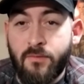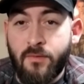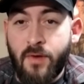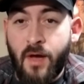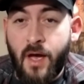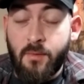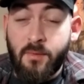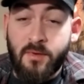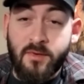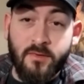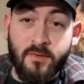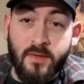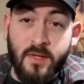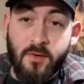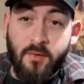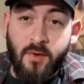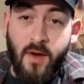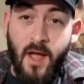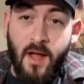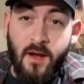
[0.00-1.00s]
I recently
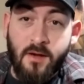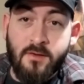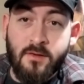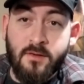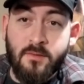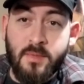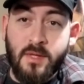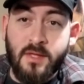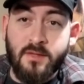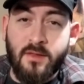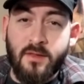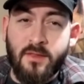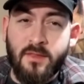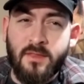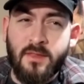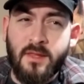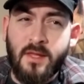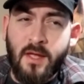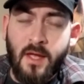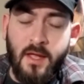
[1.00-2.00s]
cracked, because I
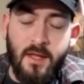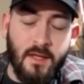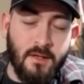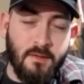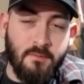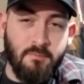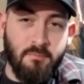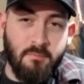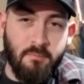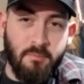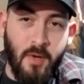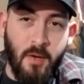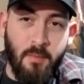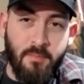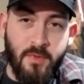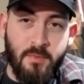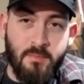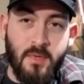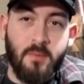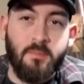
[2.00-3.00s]
think I can bump
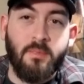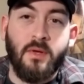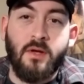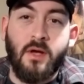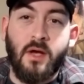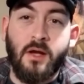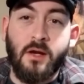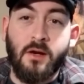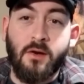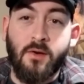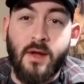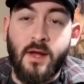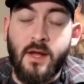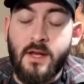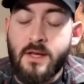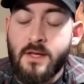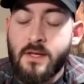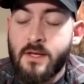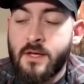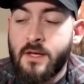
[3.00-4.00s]
them up a higher grade,